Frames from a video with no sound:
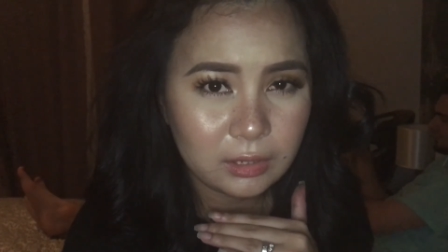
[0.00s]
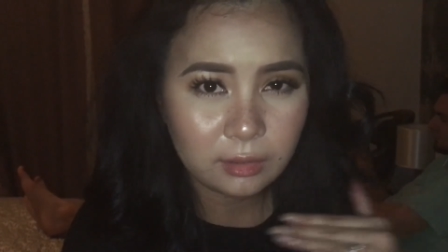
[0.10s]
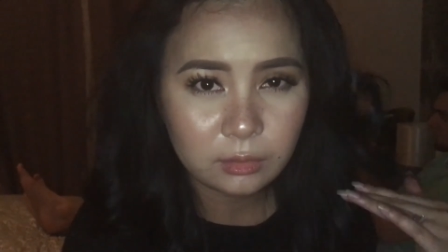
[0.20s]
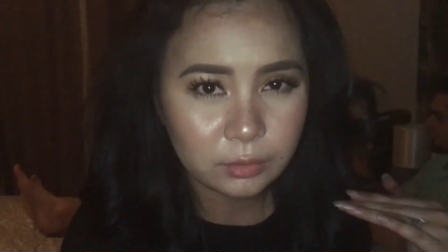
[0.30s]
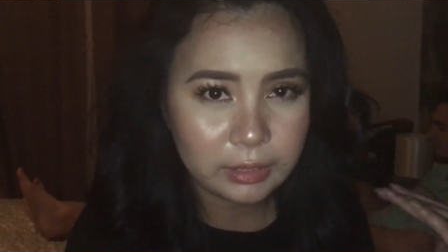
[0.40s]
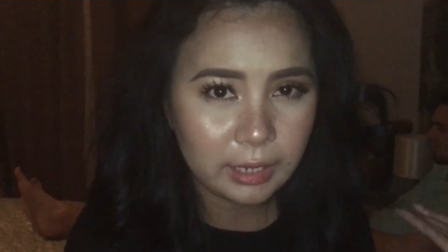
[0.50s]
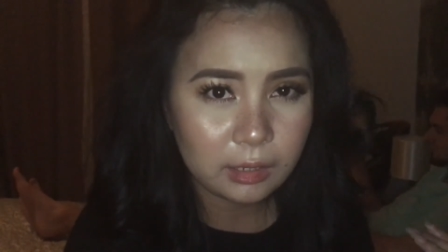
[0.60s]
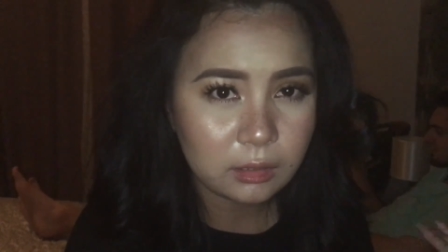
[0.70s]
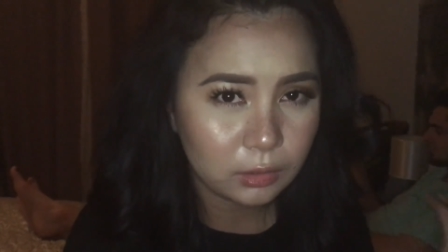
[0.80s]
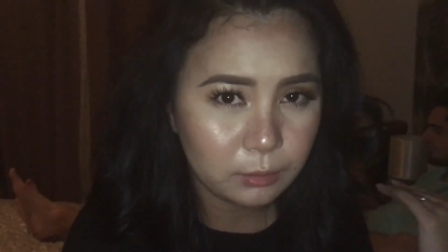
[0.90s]
the
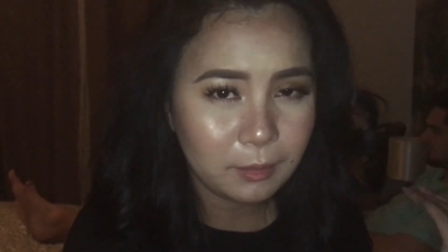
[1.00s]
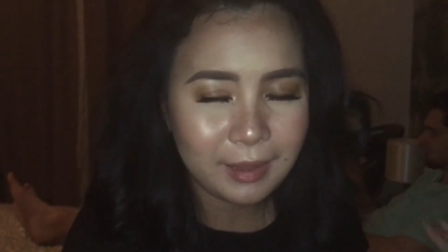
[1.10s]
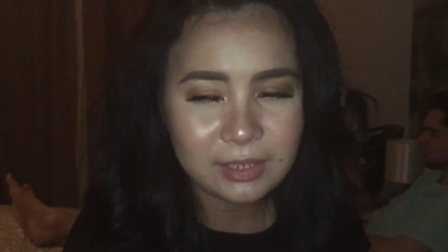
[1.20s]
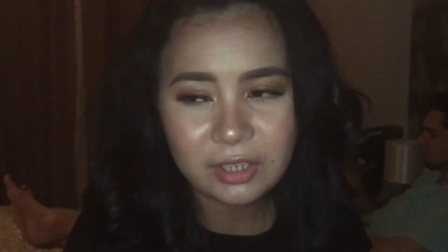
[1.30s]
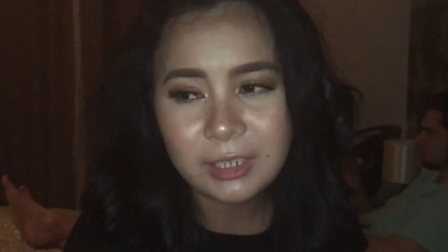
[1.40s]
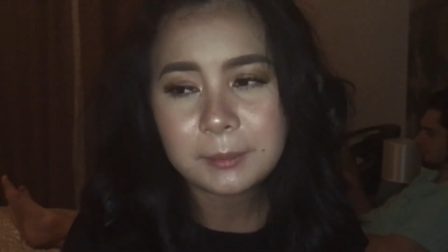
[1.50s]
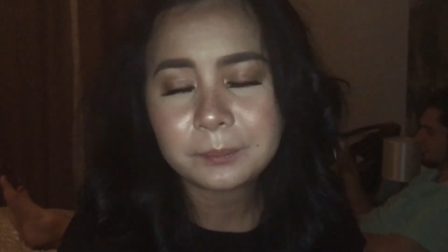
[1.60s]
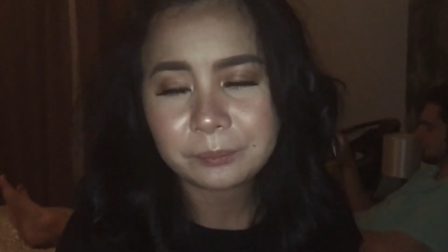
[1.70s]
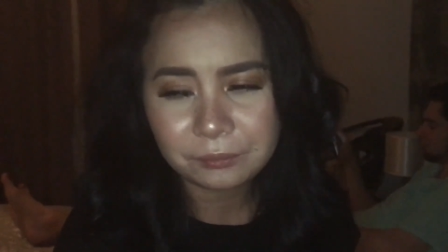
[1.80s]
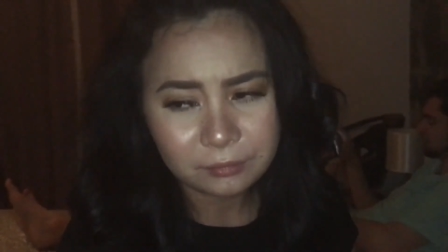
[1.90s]
L'Oreal Lumi Magic,
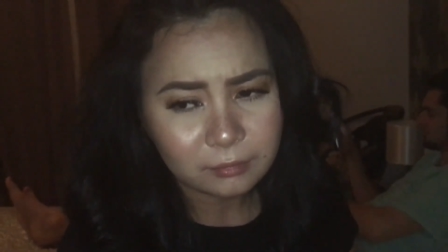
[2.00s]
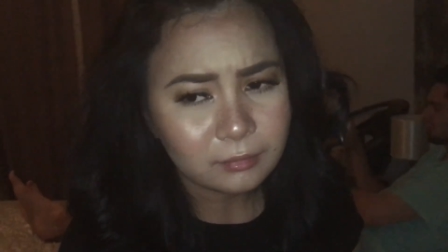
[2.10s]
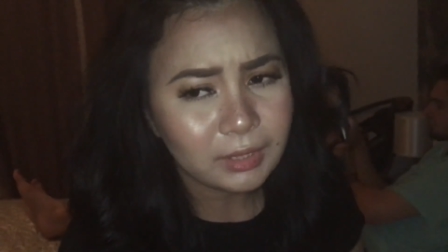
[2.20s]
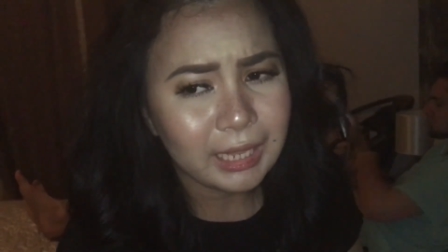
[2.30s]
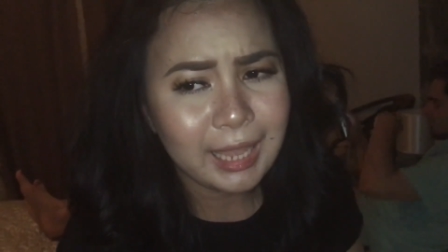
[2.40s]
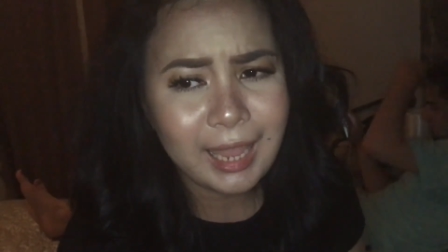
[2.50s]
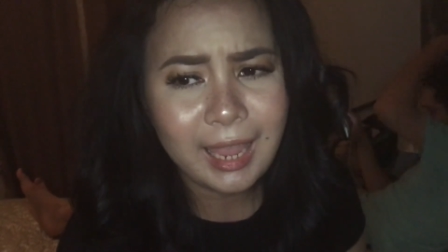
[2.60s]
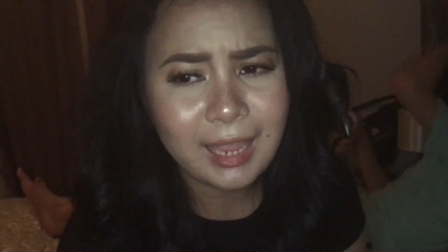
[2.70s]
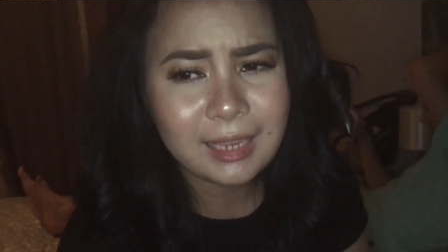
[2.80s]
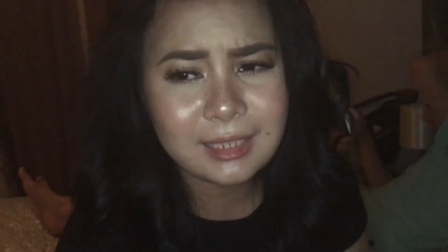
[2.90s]

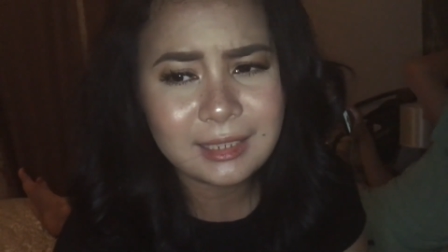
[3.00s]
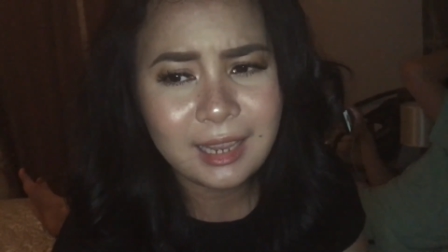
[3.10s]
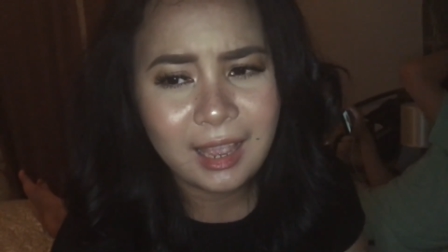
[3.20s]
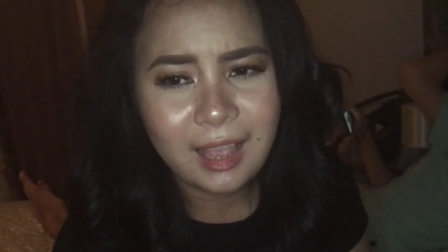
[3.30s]
and